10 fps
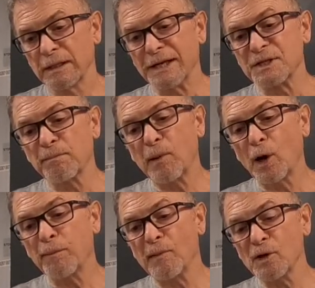It's a
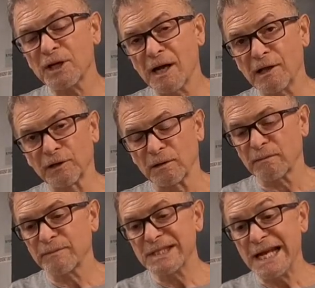purple color.
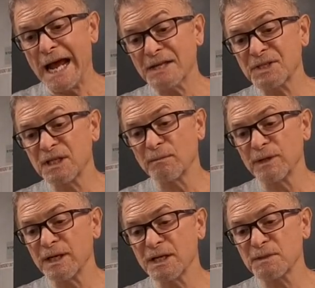Potassium
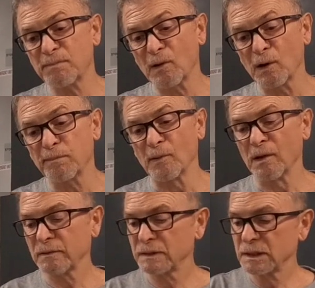is purple.